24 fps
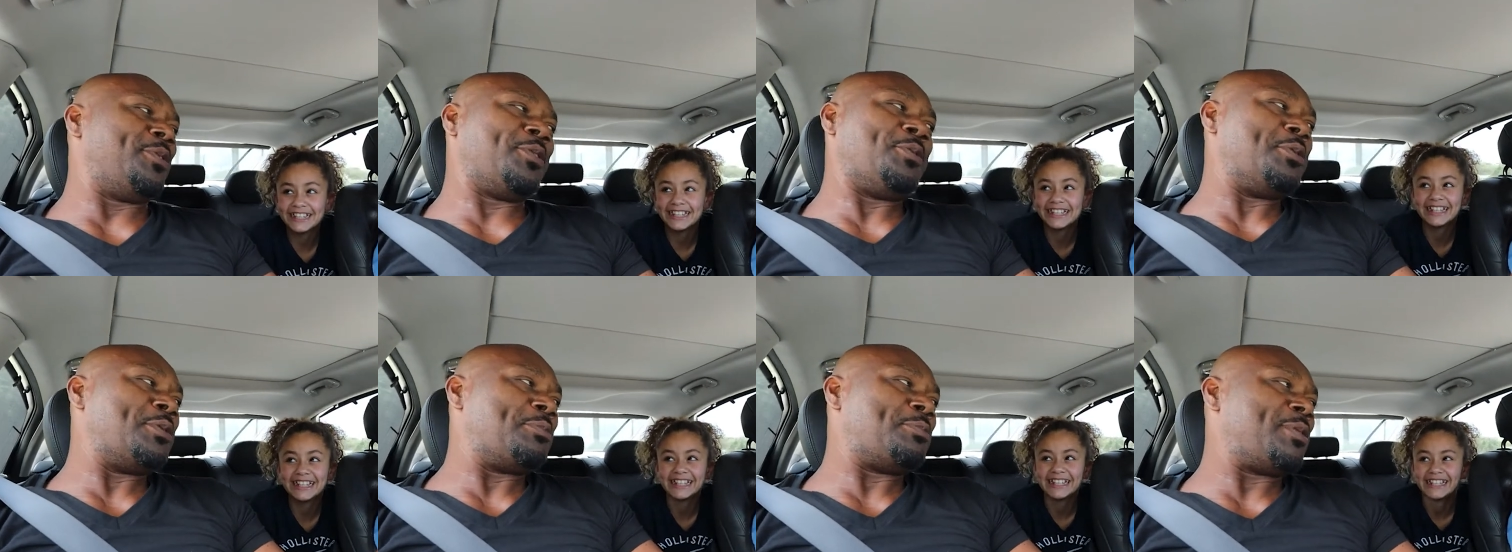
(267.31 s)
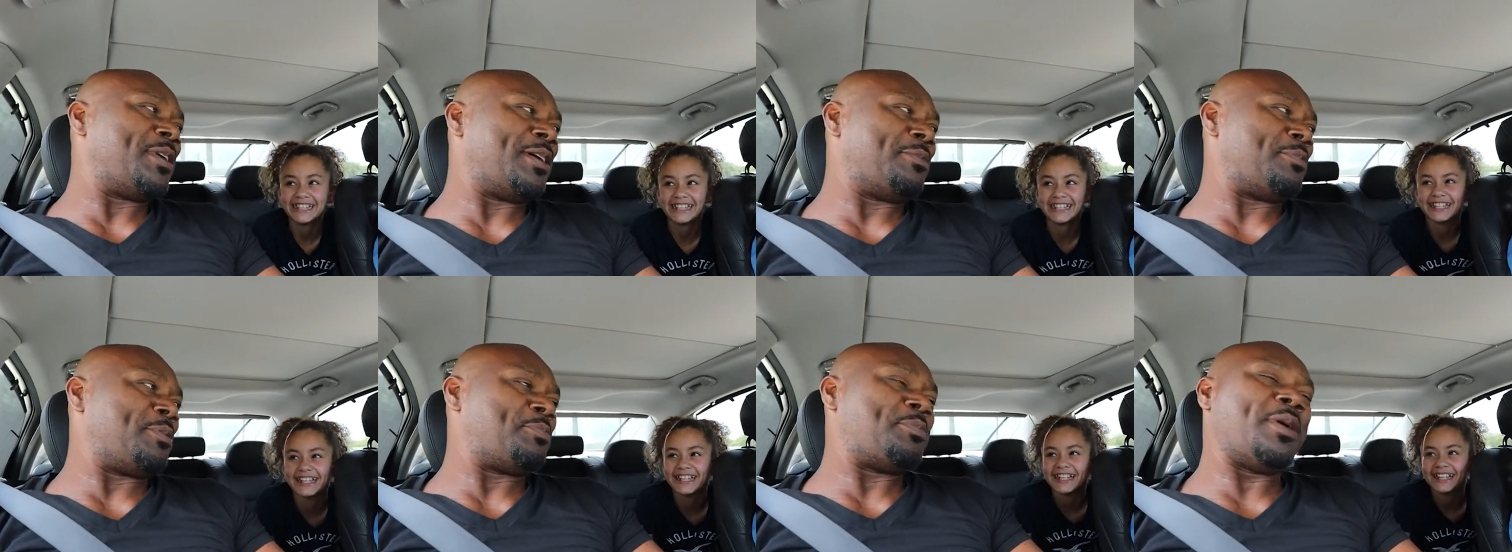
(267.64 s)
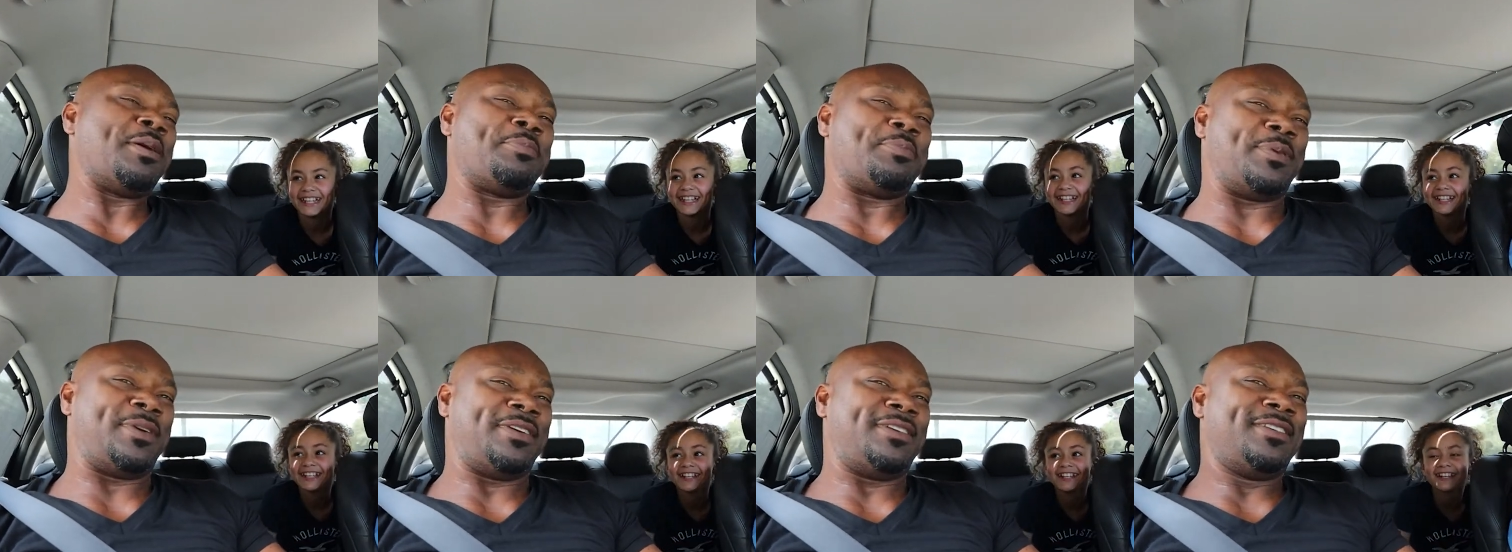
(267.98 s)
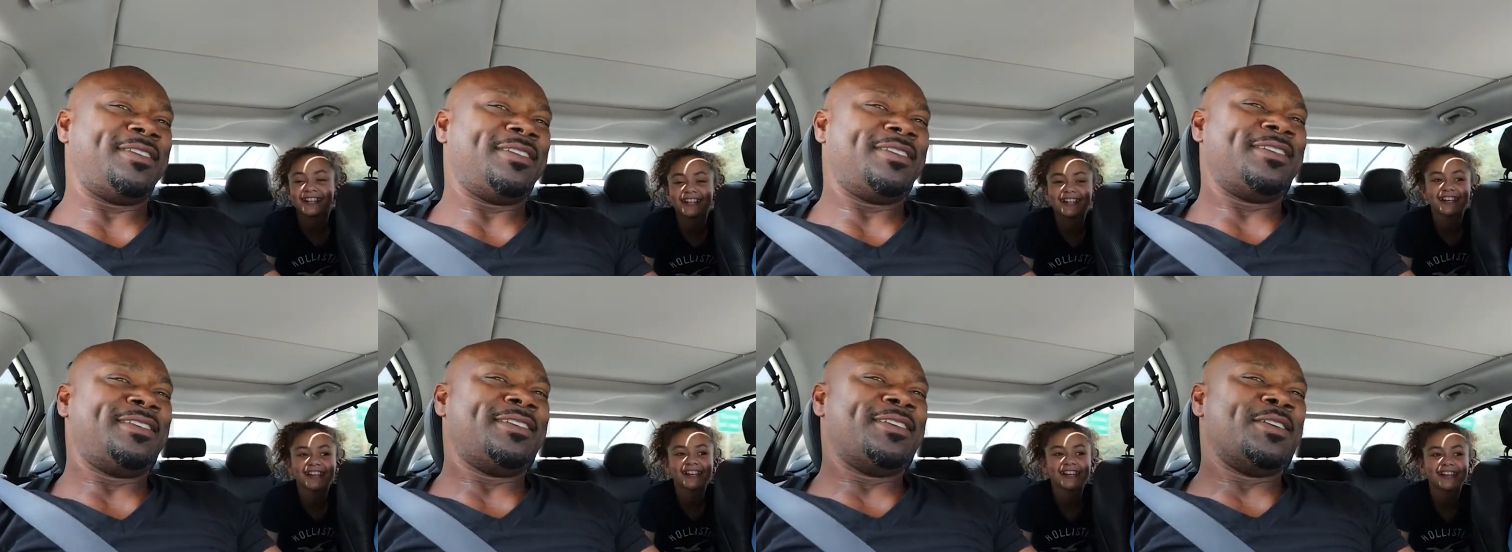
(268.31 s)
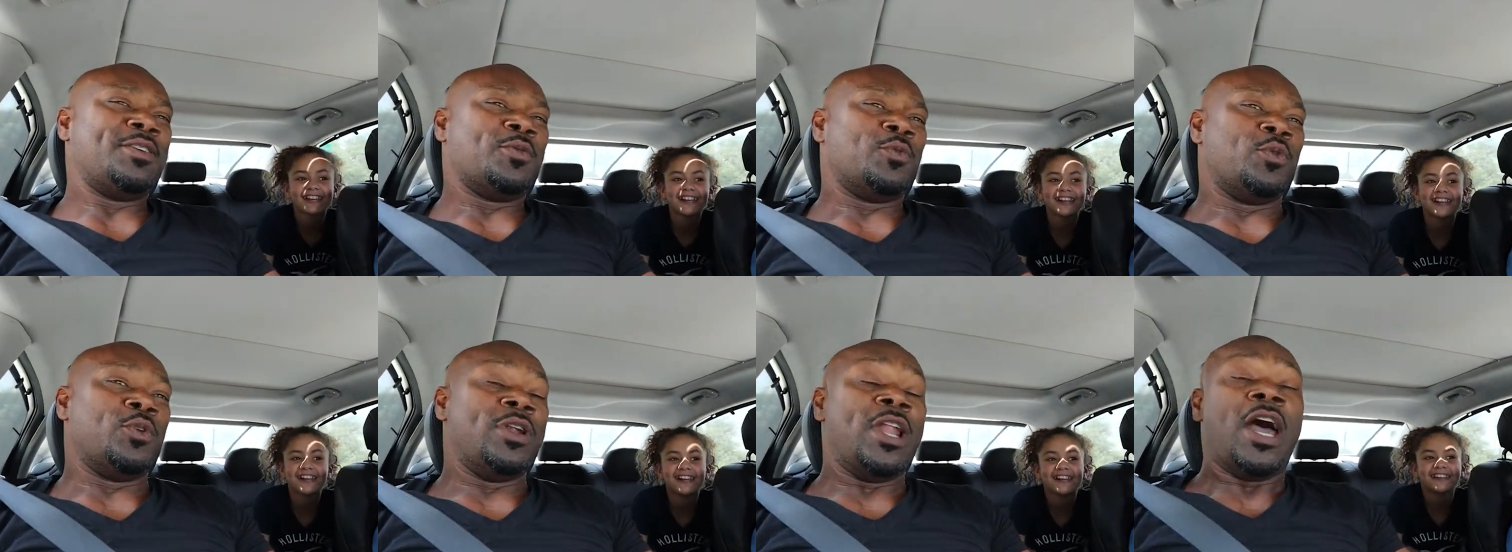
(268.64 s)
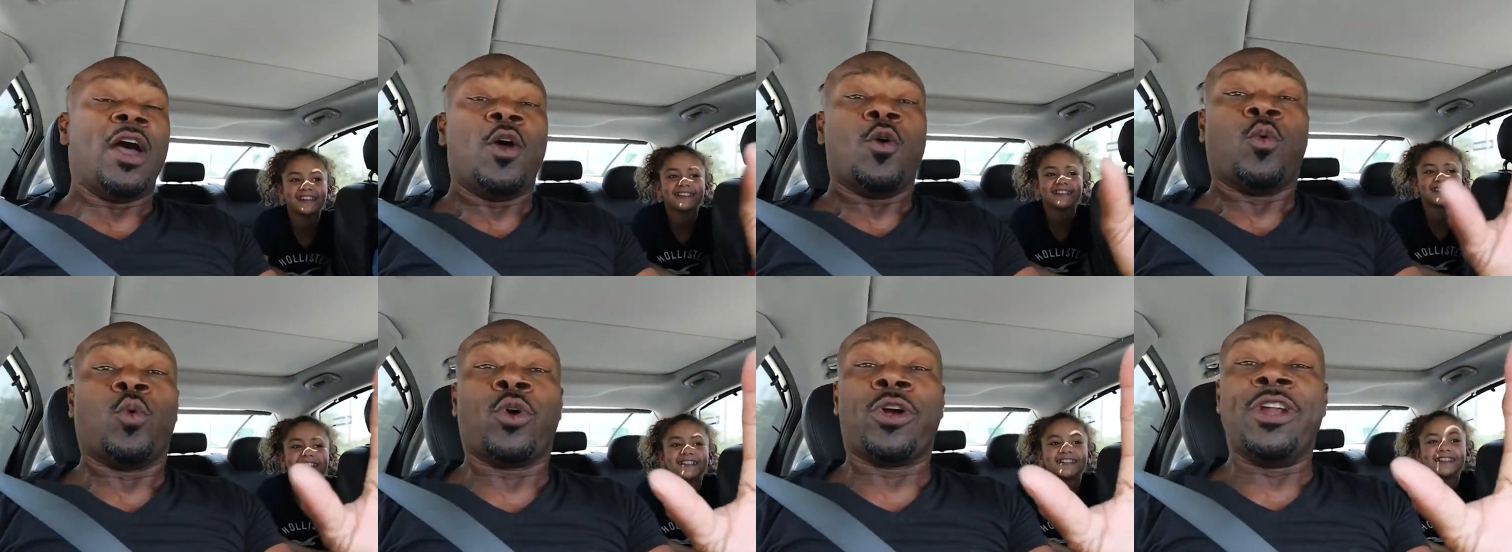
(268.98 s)
Speaker 1: we're going to pick up a puppy.
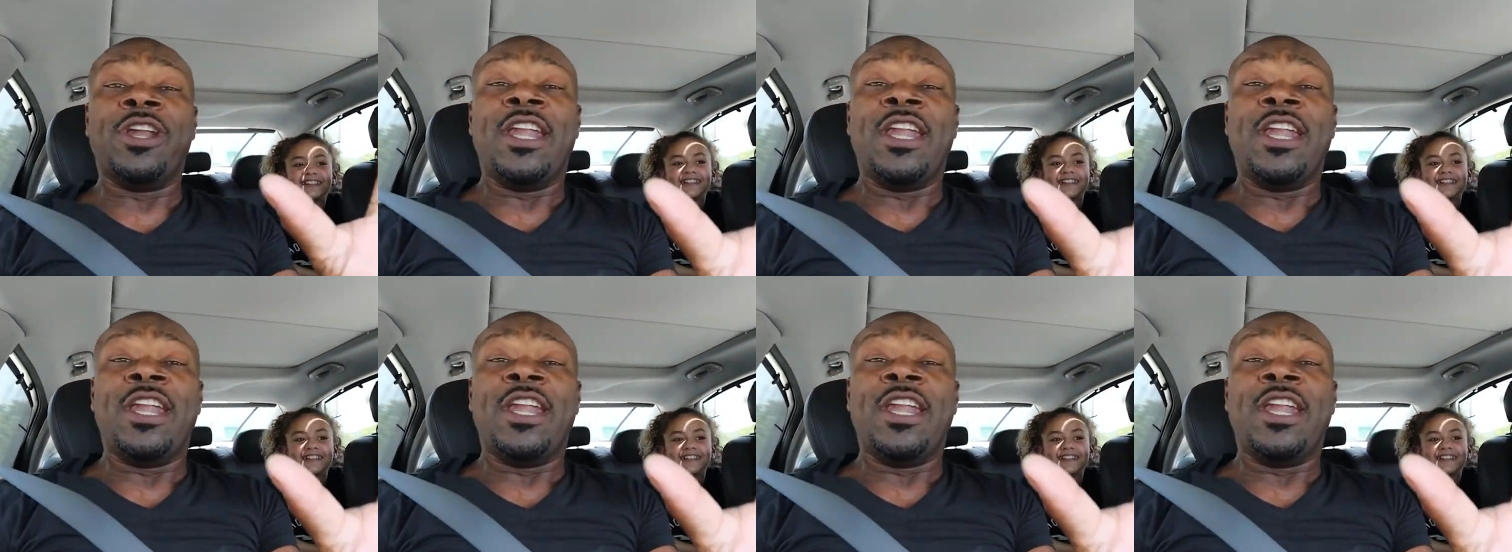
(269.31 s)
We're